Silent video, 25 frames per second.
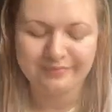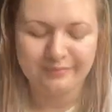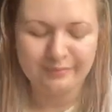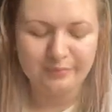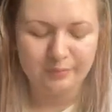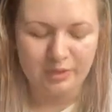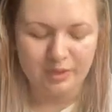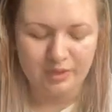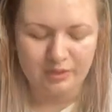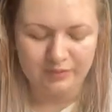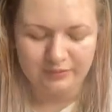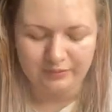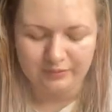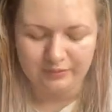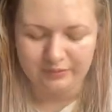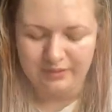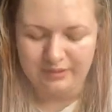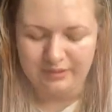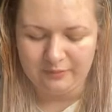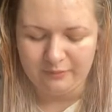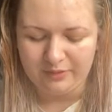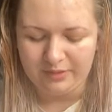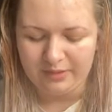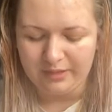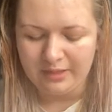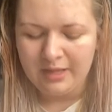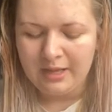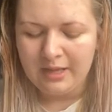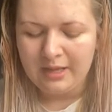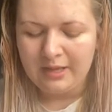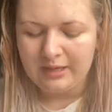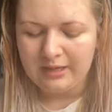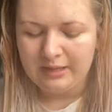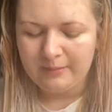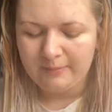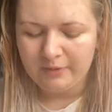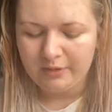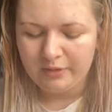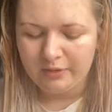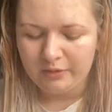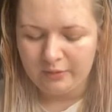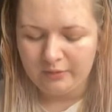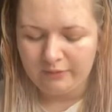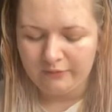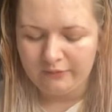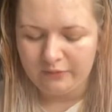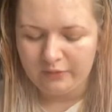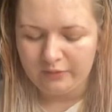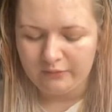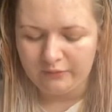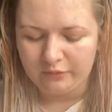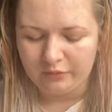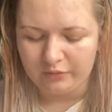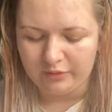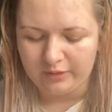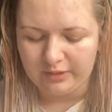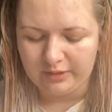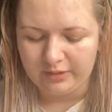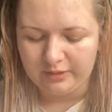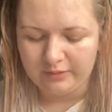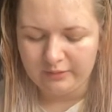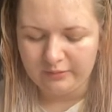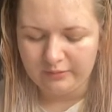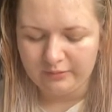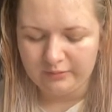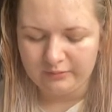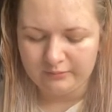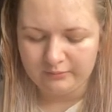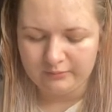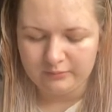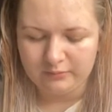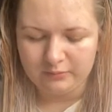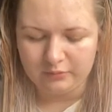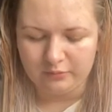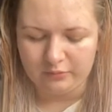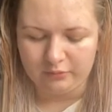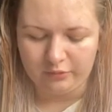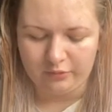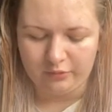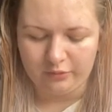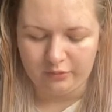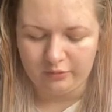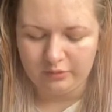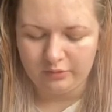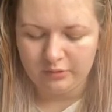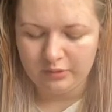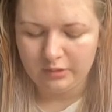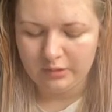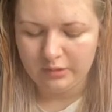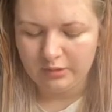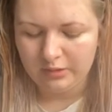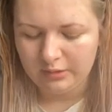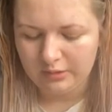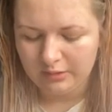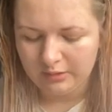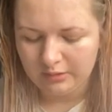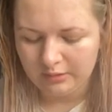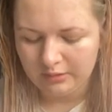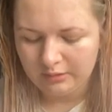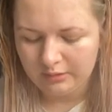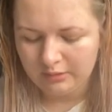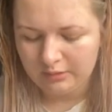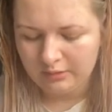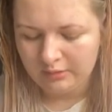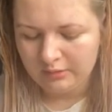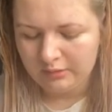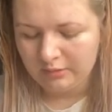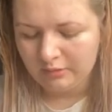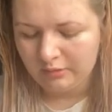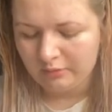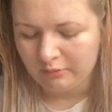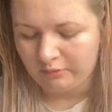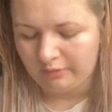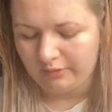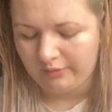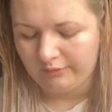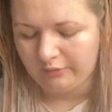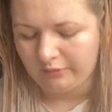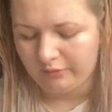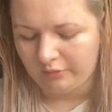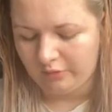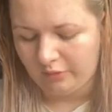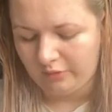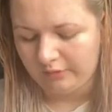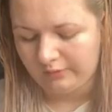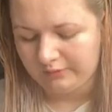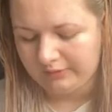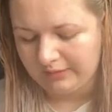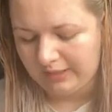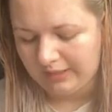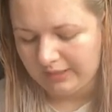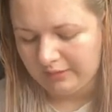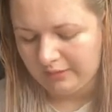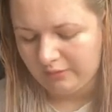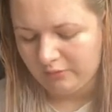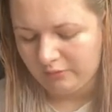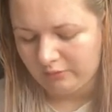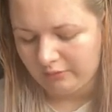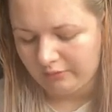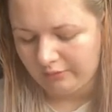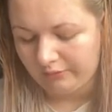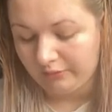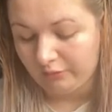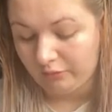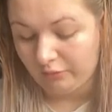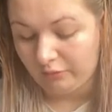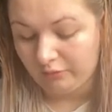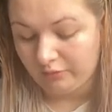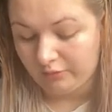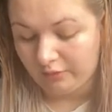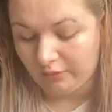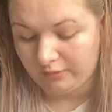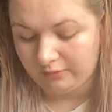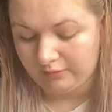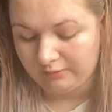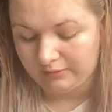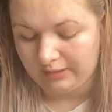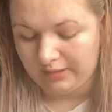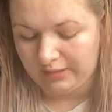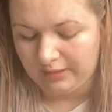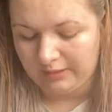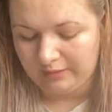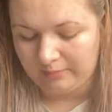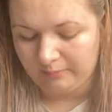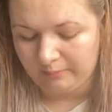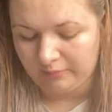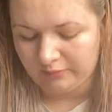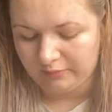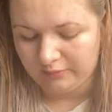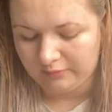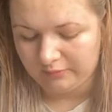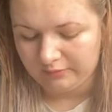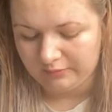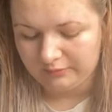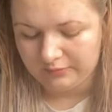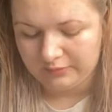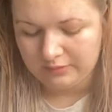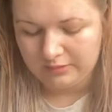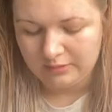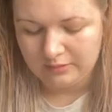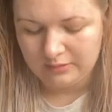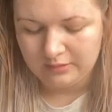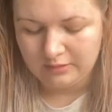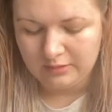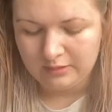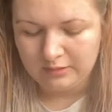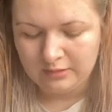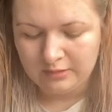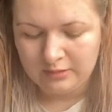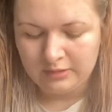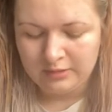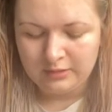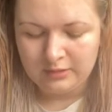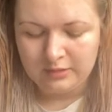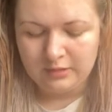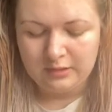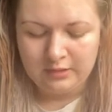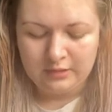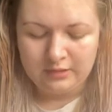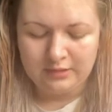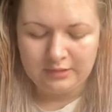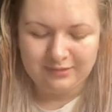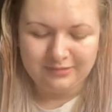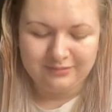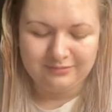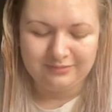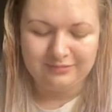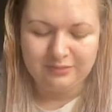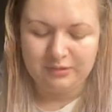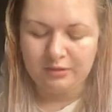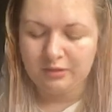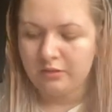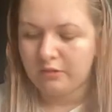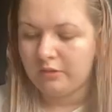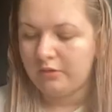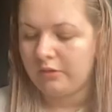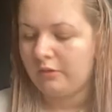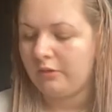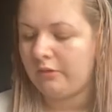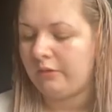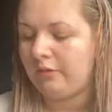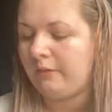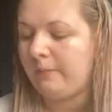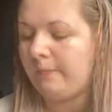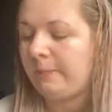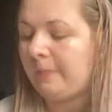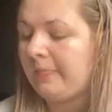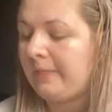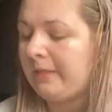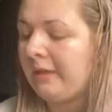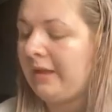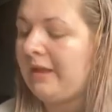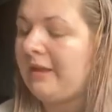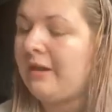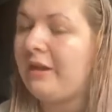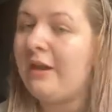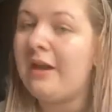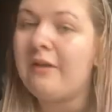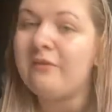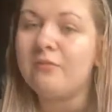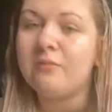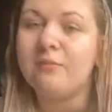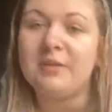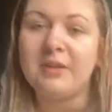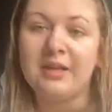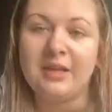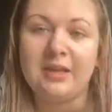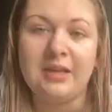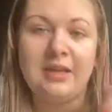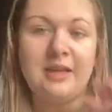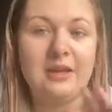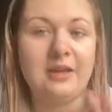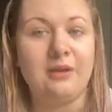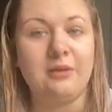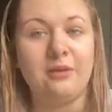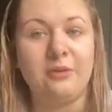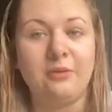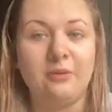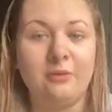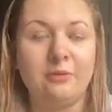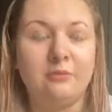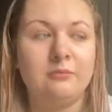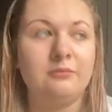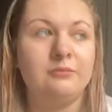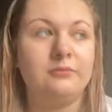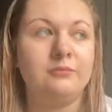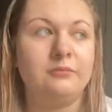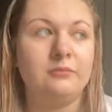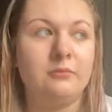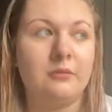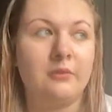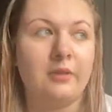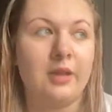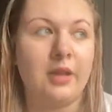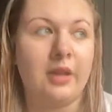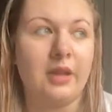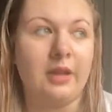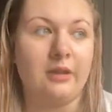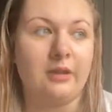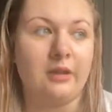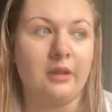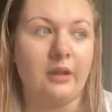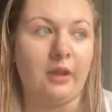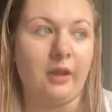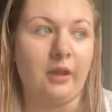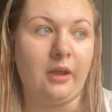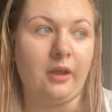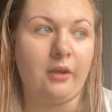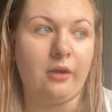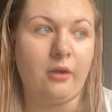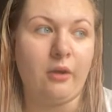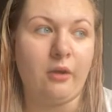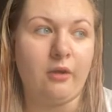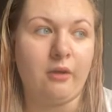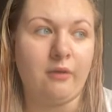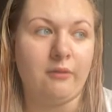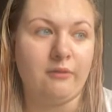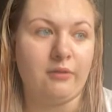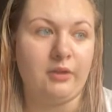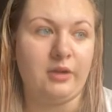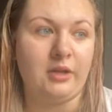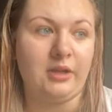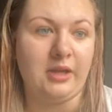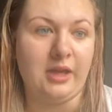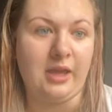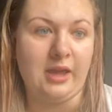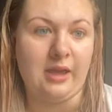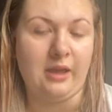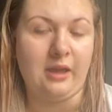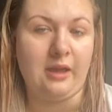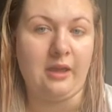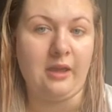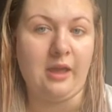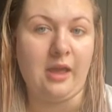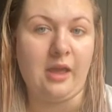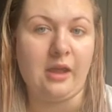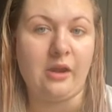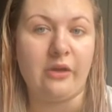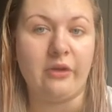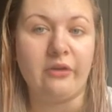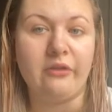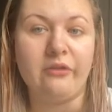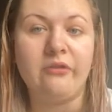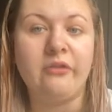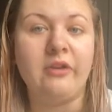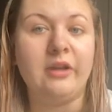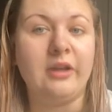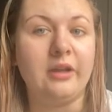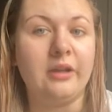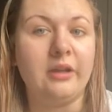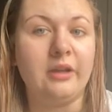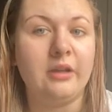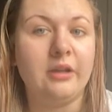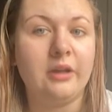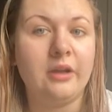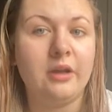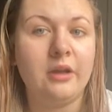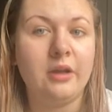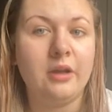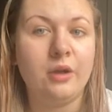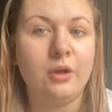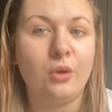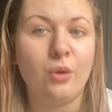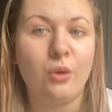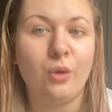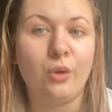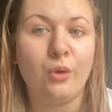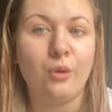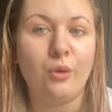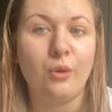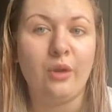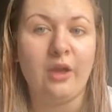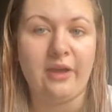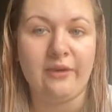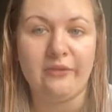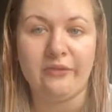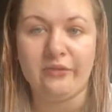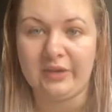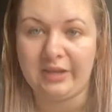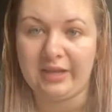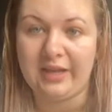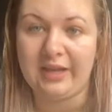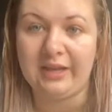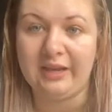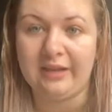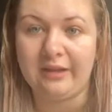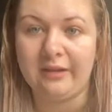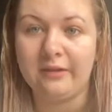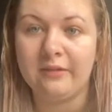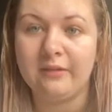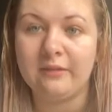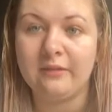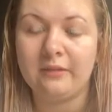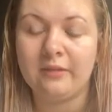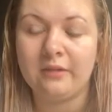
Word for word: pass on that one. Let me know if you've got it or not. Or if you're going to get it or if you're not going to get it because I don't know. And I haven't been ill in like over a year and I think if I get it